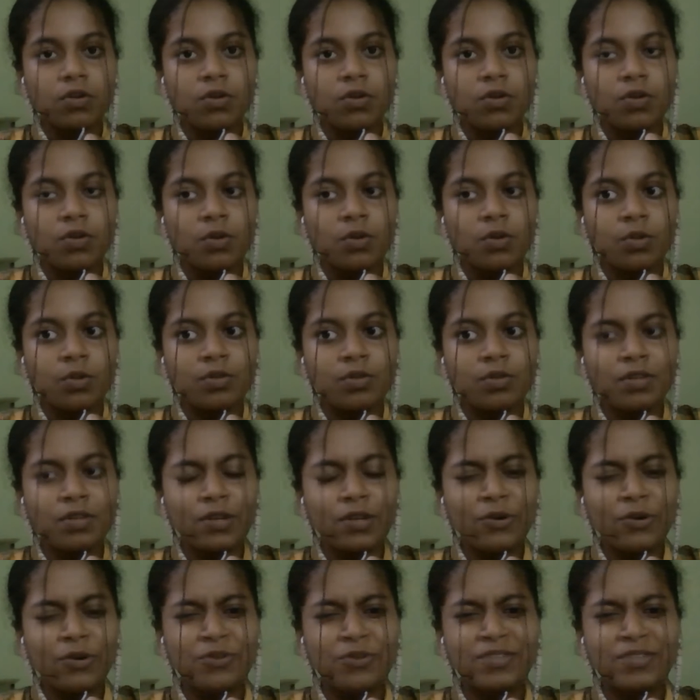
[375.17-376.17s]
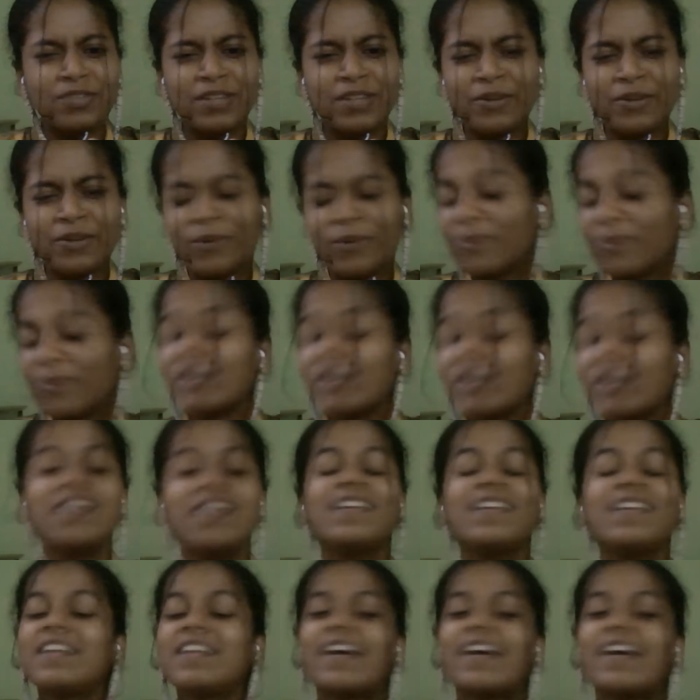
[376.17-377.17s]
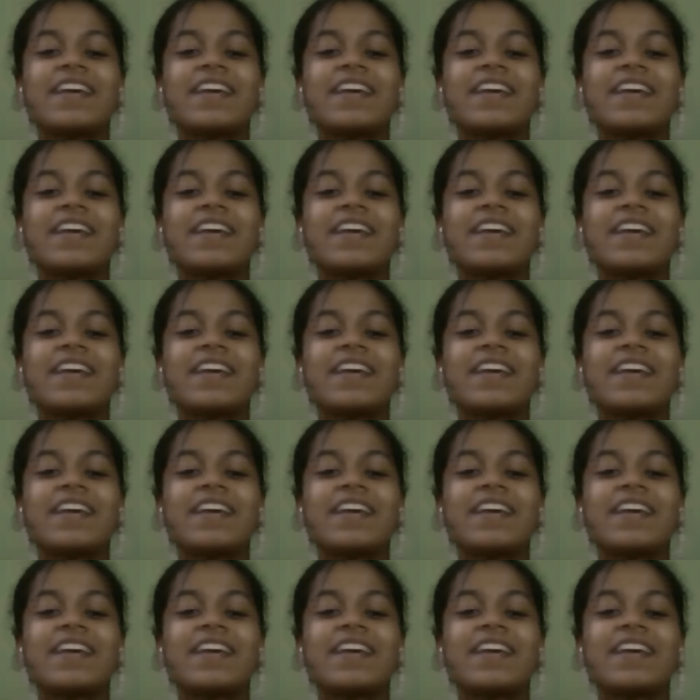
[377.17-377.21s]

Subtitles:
001, I guess.